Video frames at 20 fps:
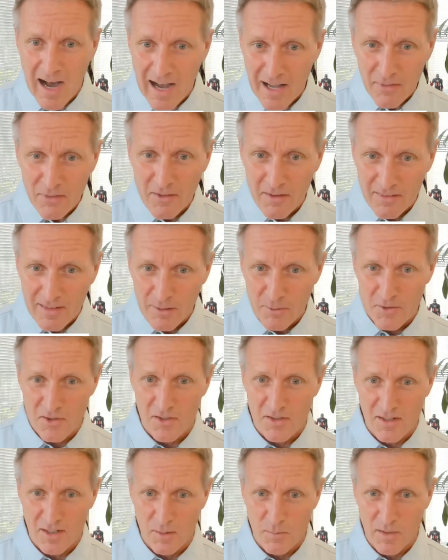I thought that was
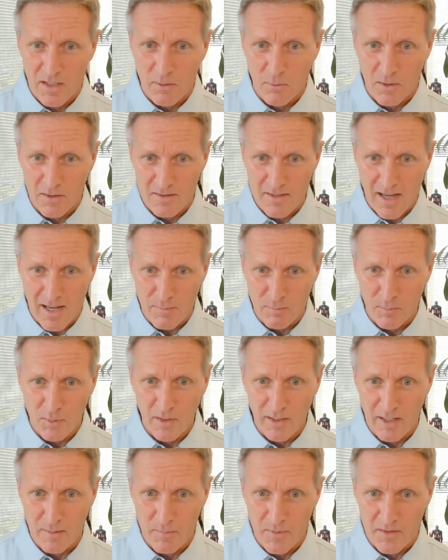just going to be a one time
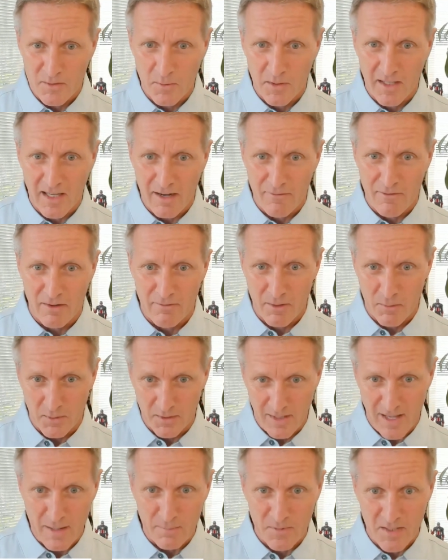blip as we gave
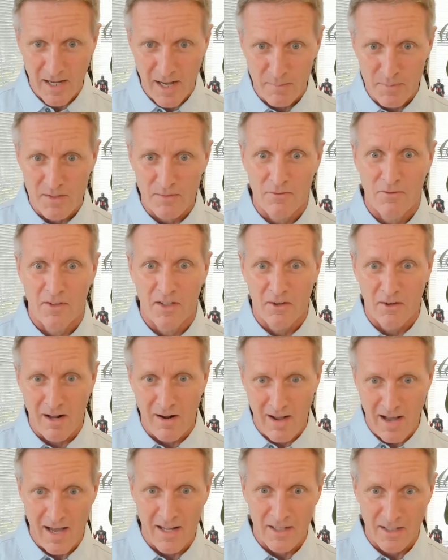everyone laptops and figured
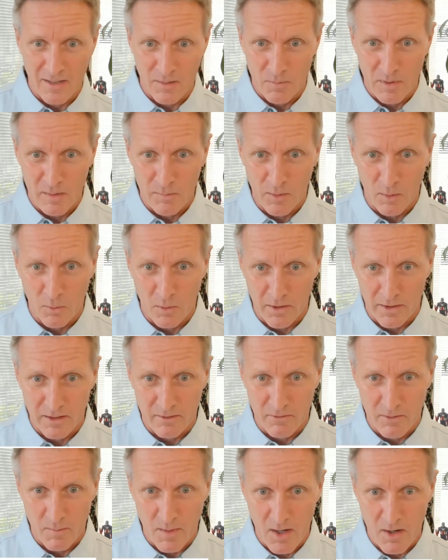out how to get people
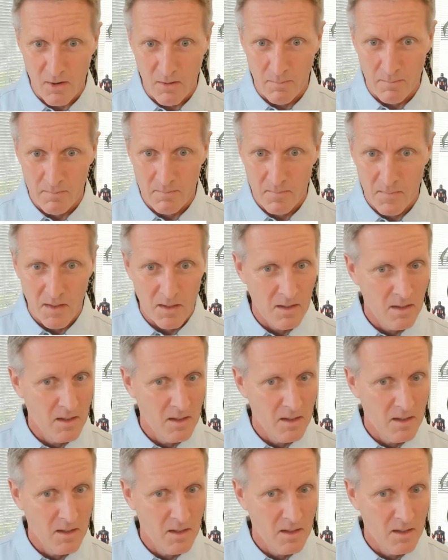working from home